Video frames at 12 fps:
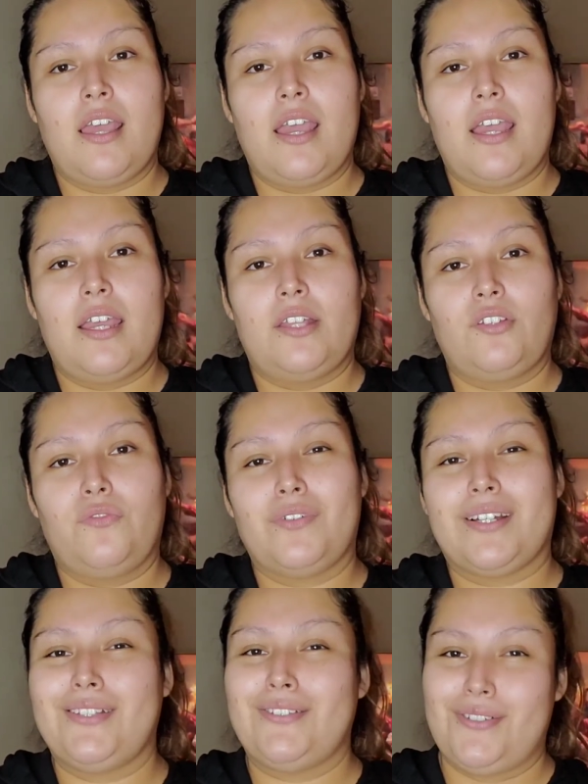and don't
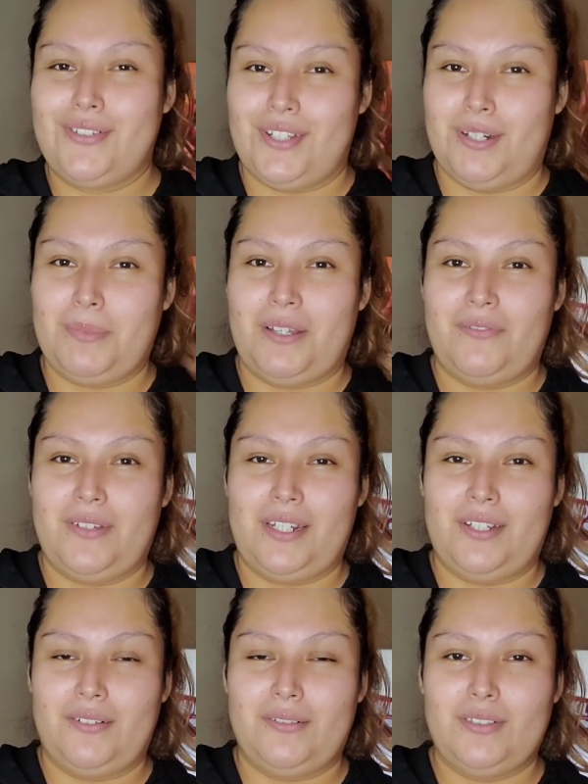forget to share my
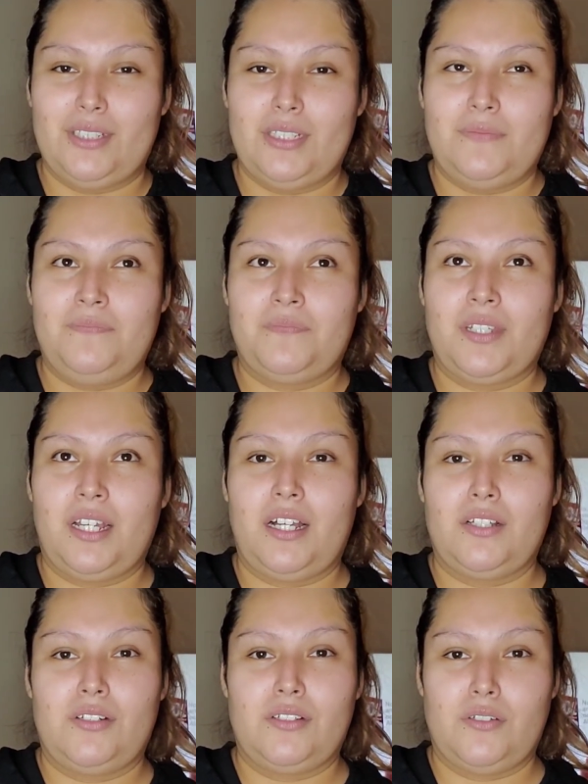videos on
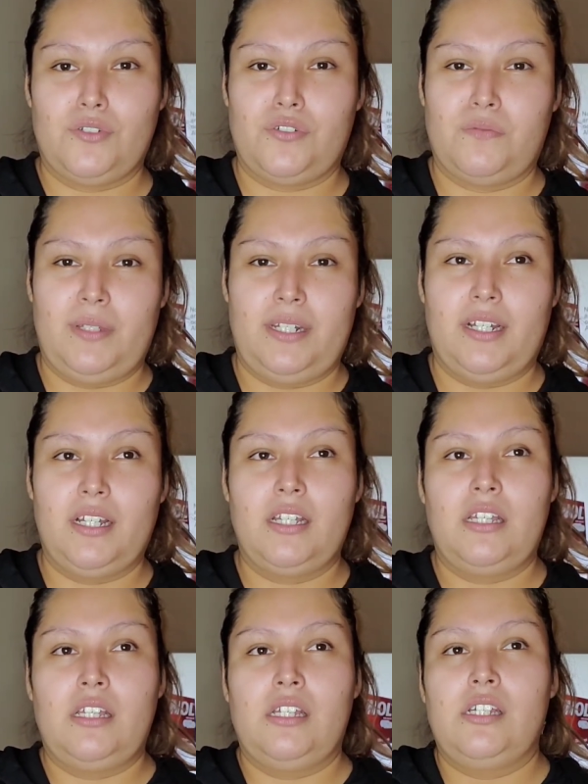your social media
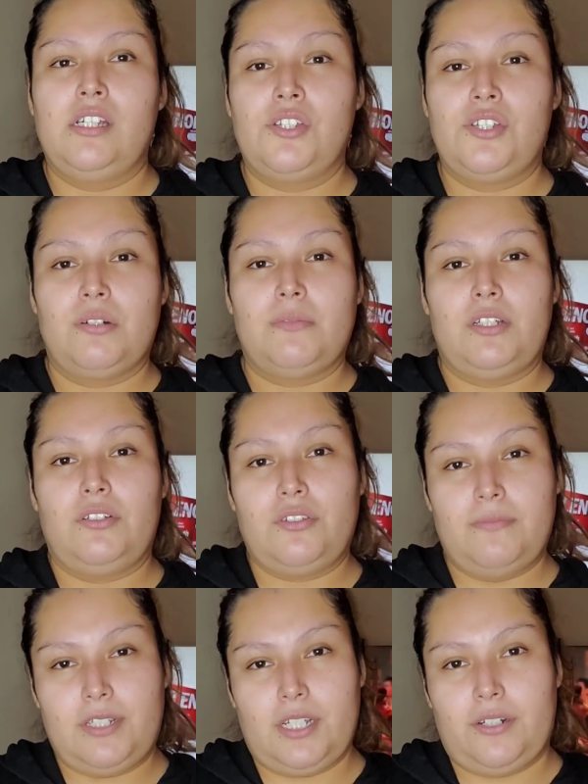share my
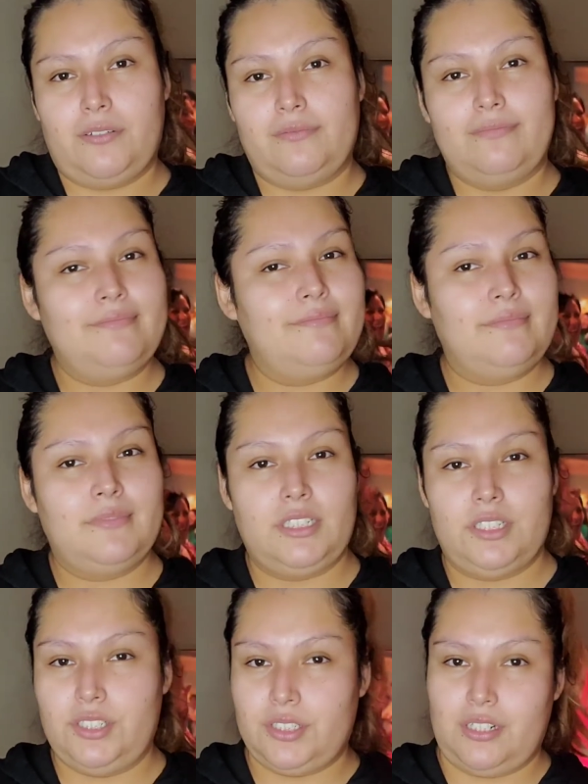youtube channel
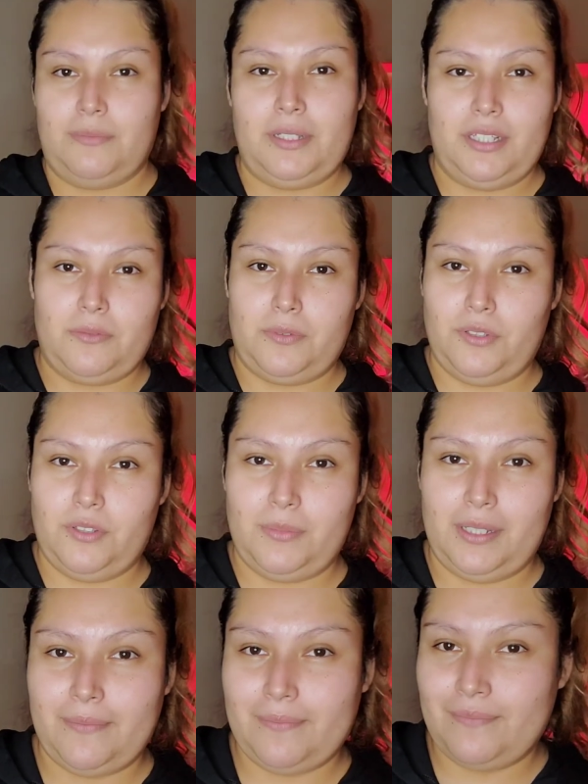it's just gonna mean the world to
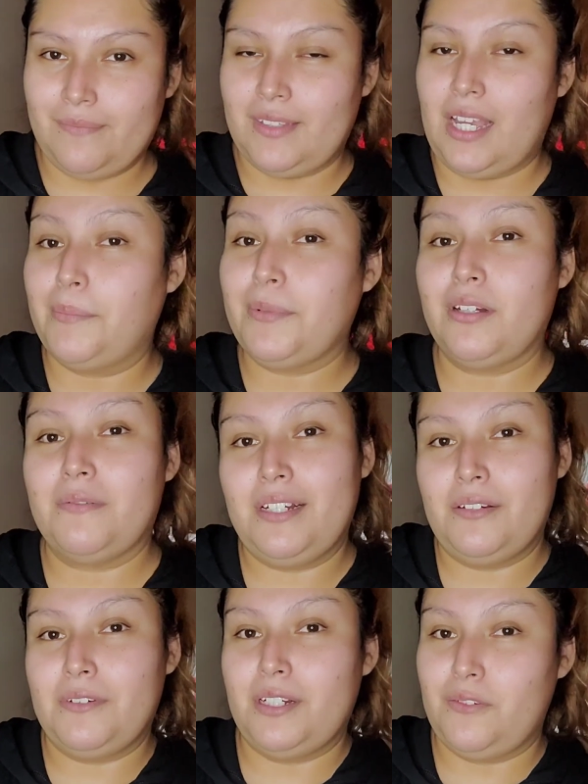me i'm gonna really
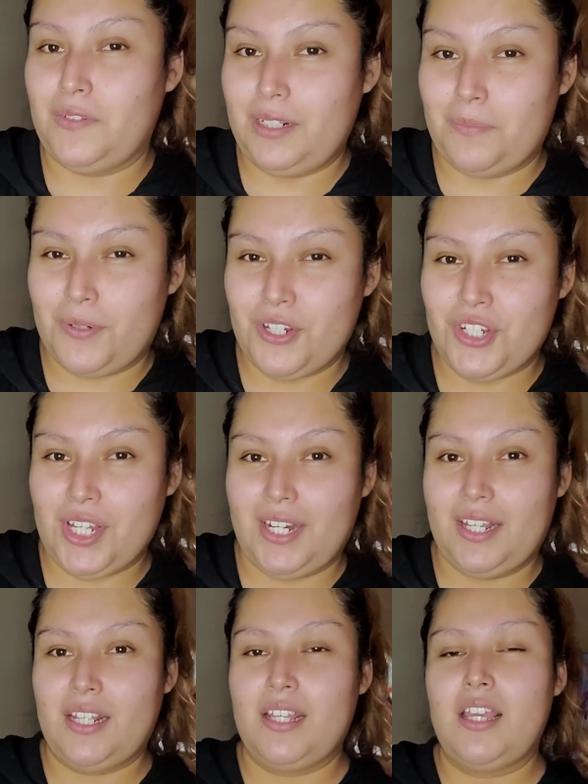really really appreciate
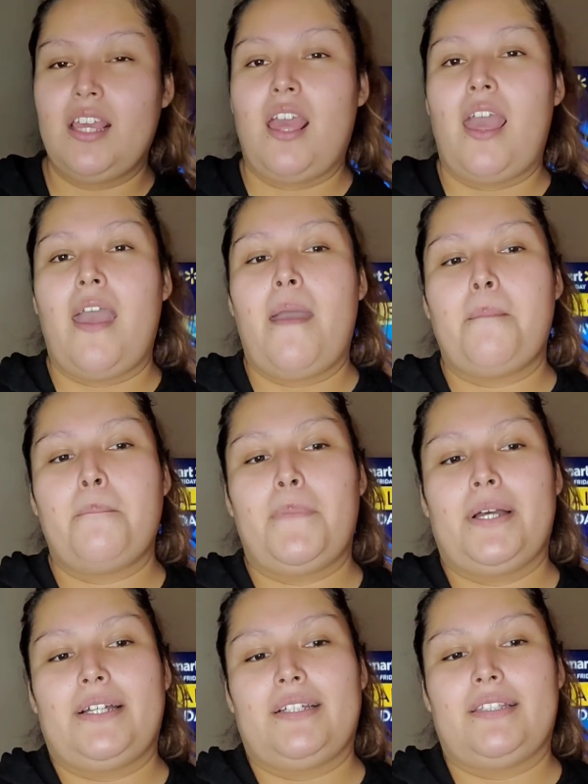it
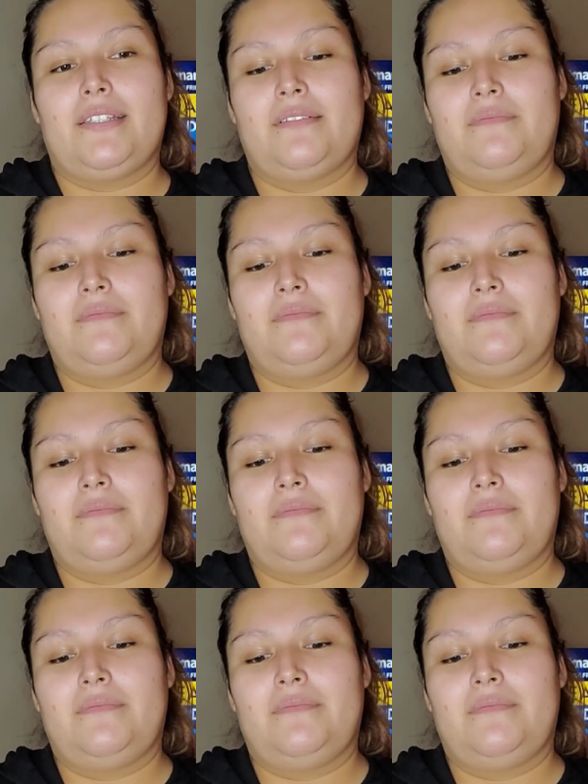but